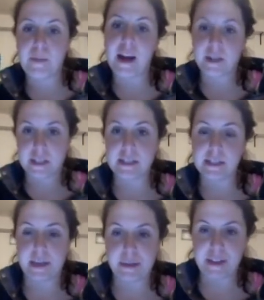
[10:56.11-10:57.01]
boxes
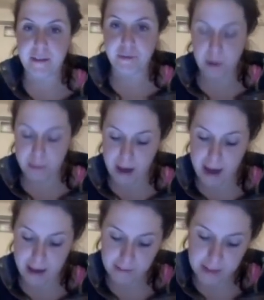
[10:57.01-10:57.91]
and label that 4
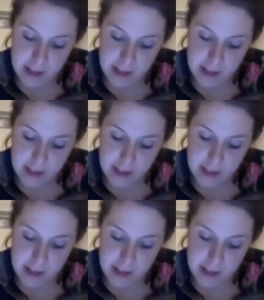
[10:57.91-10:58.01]
pi.